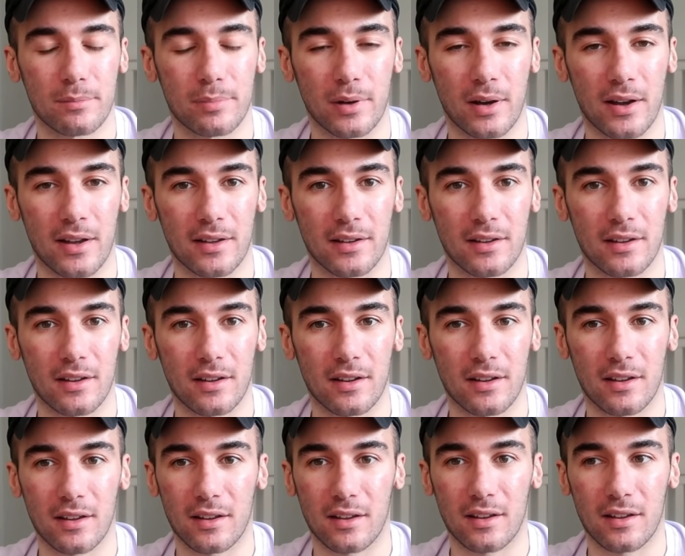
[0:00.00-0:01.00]
but
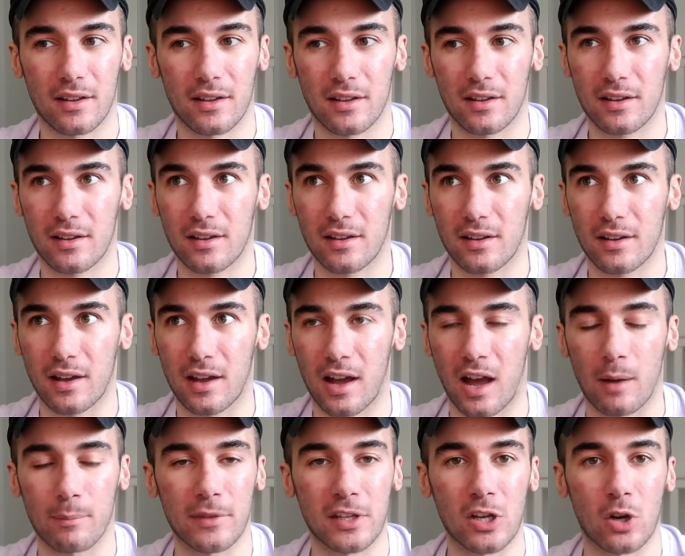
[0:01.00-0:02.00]

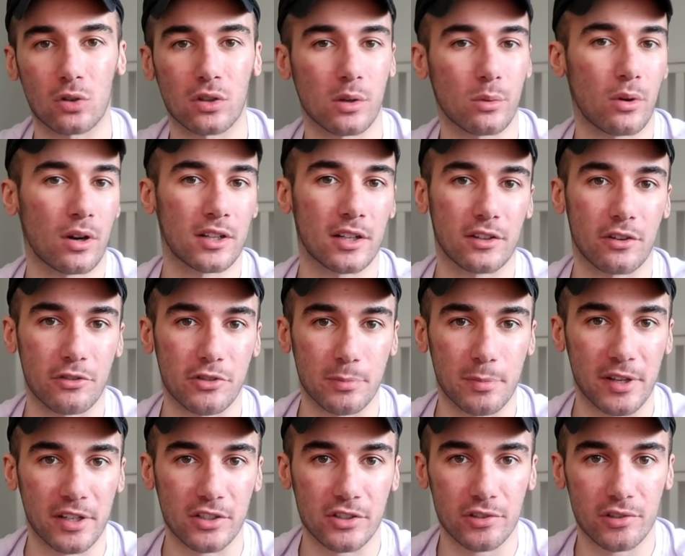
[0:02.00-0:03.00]
I'm the only one in those
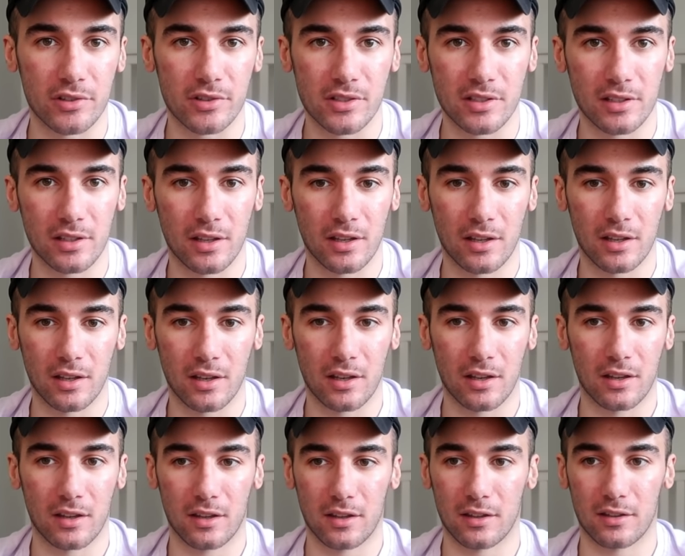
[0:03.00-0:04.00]
pictures.
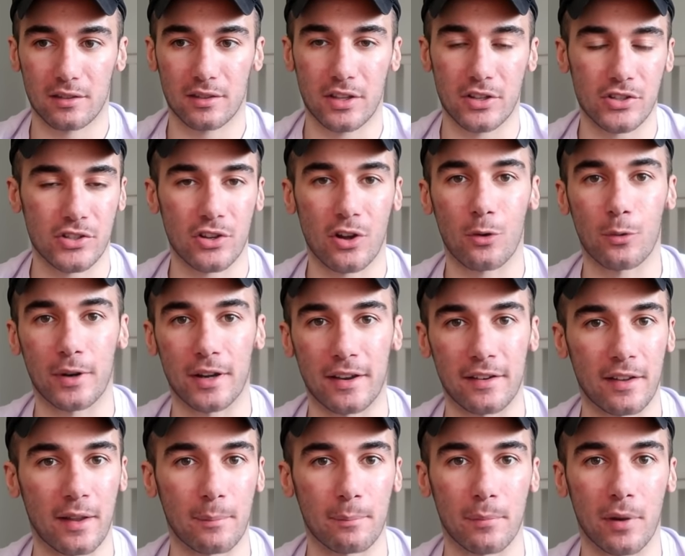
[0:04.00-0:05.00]
There's no one
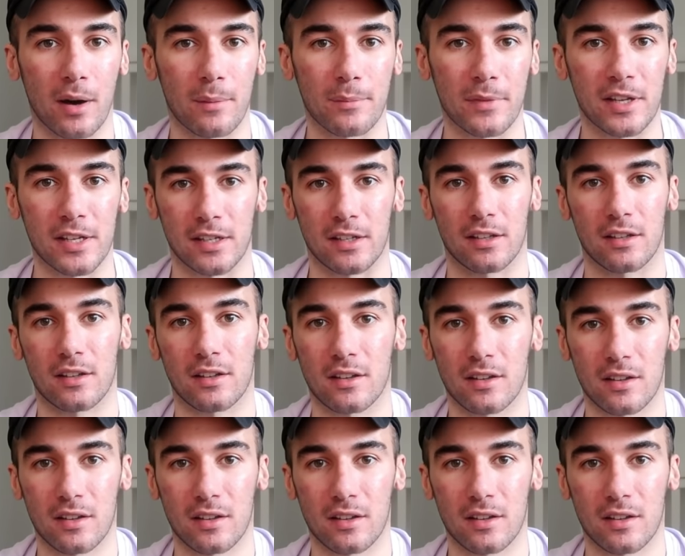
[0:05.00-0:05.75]
in them but me.